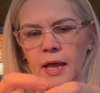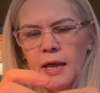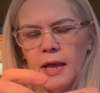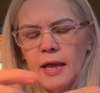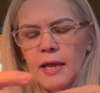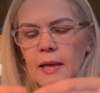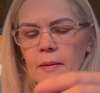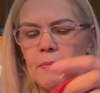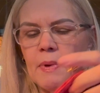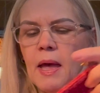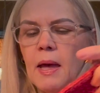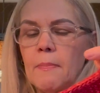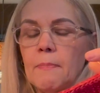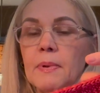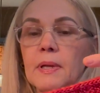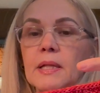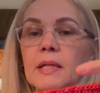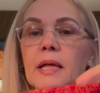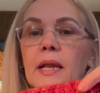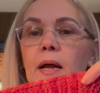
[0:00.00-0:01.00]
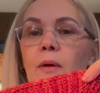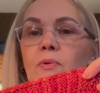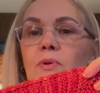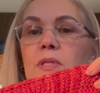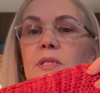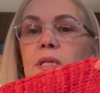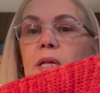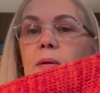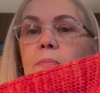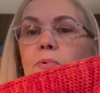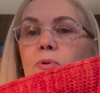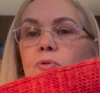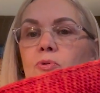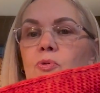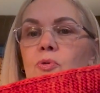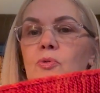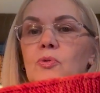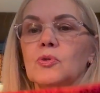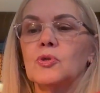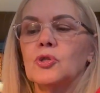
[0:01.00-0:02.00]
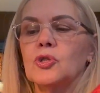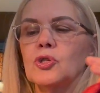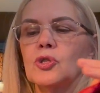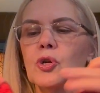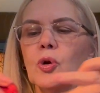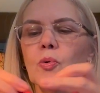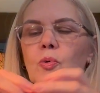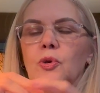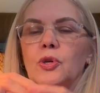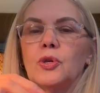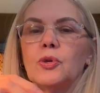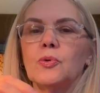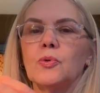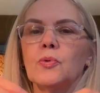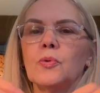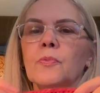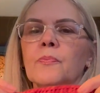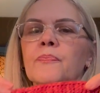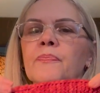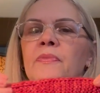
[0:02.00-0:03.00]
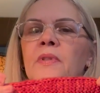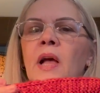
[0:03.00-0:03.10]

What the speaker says: I am happy that I was able to show you